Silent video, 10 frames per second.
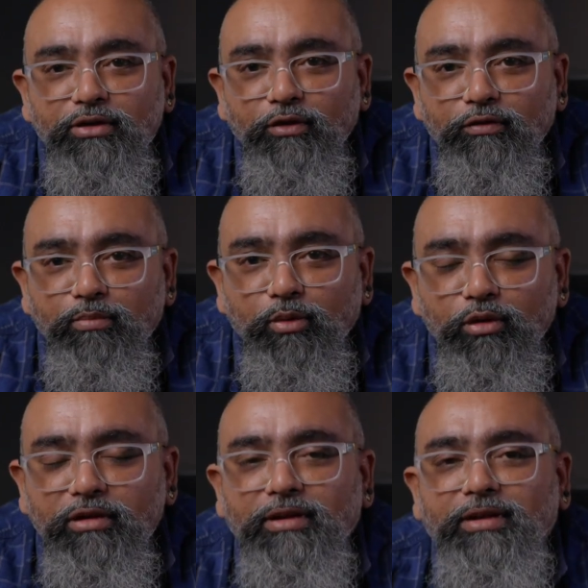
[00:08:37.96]
of
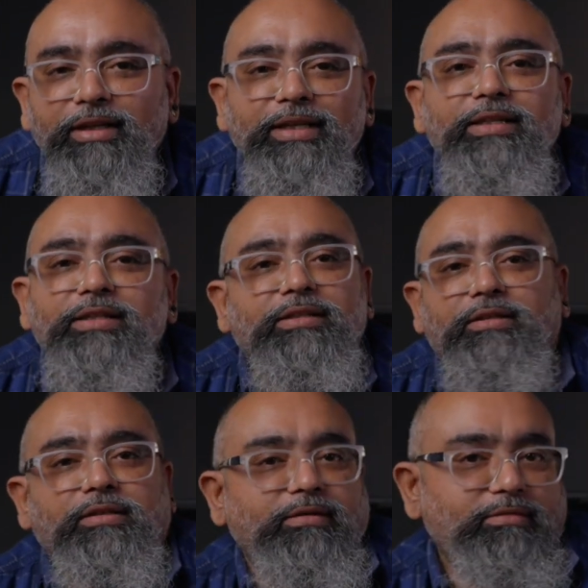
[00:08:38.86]
both
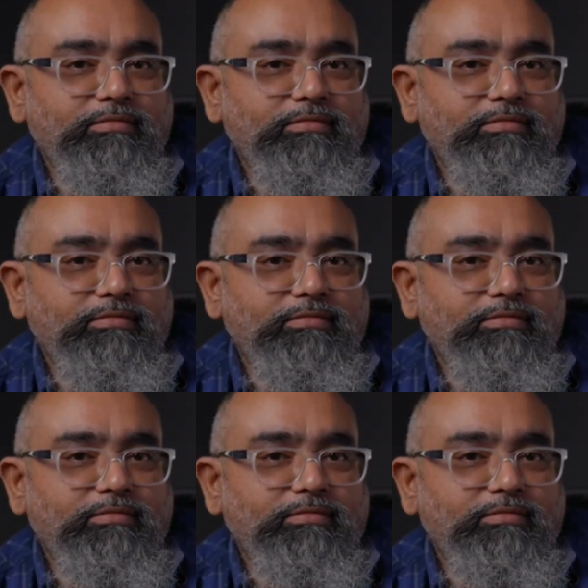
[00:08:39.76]
these